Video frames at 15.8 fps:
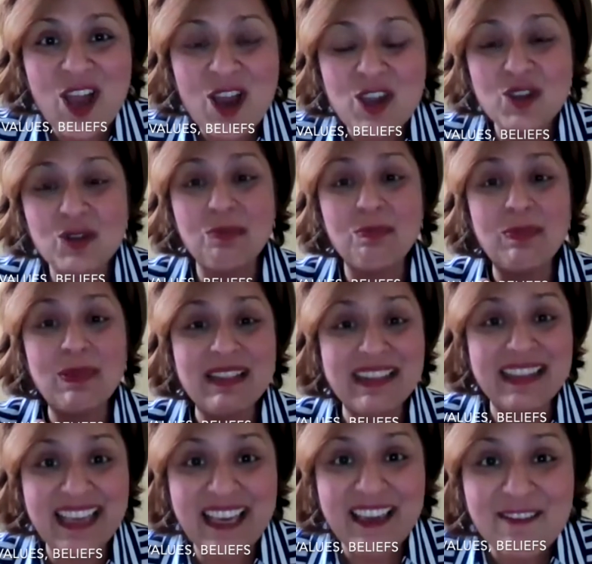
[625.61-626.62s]
Your
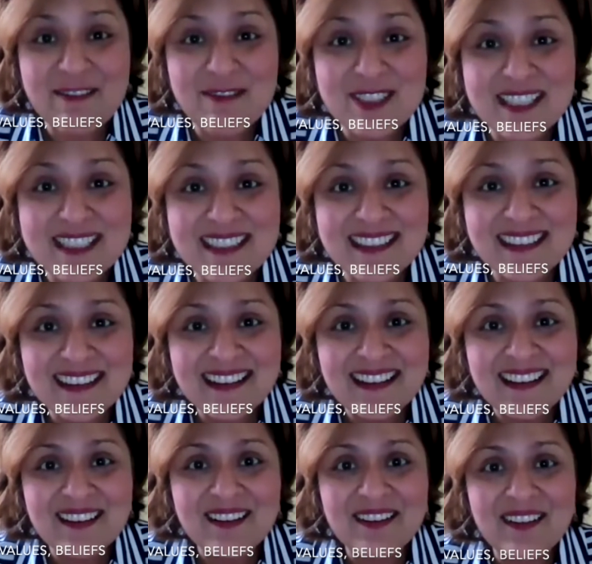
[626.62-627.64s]
beliefs,
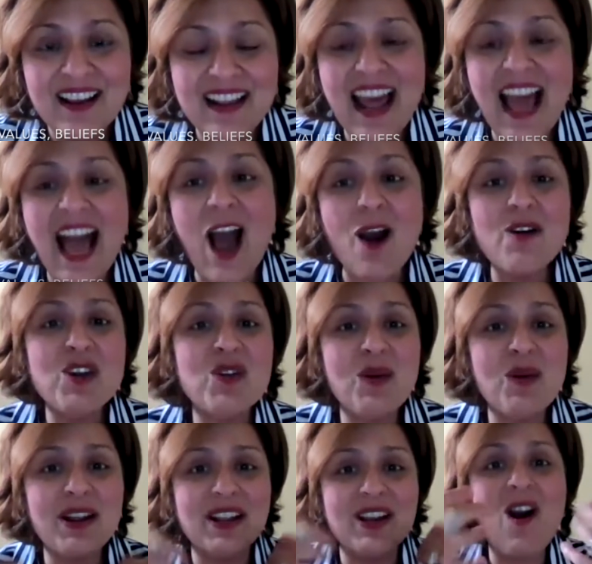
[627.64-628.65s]
right? How you
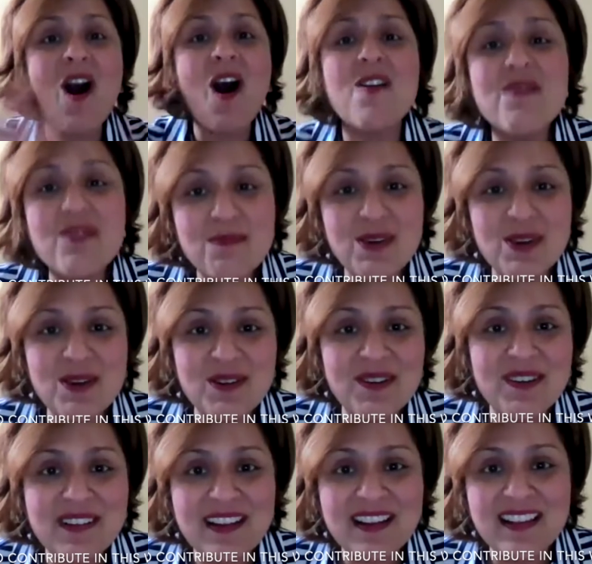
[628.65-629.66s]
want to contribute
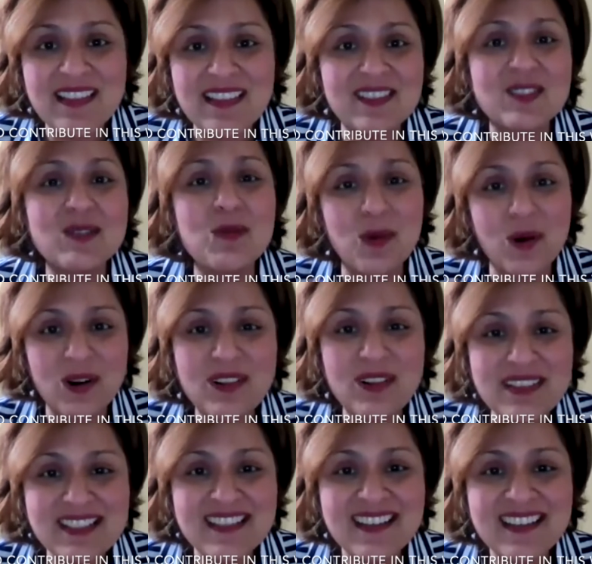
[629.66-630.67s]
in this
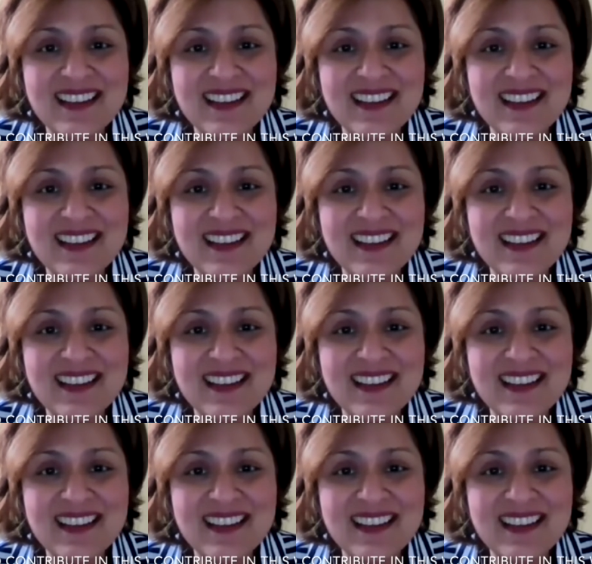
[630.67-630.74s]
world.